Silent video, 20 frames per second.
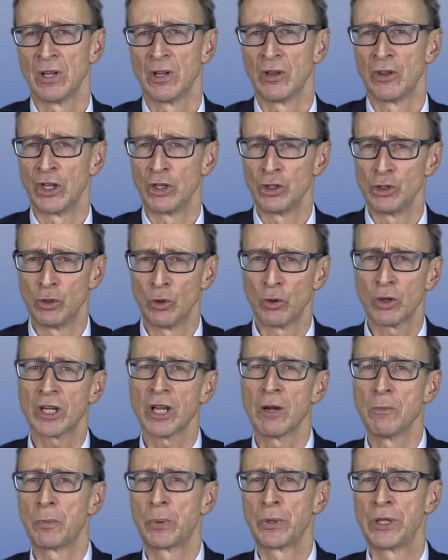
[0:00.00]
that your
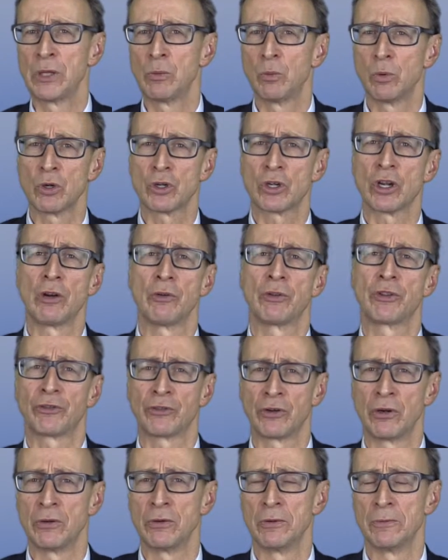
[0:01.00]
company will go
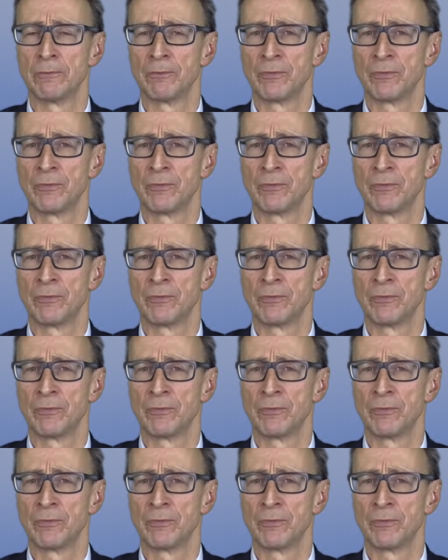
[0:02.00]
through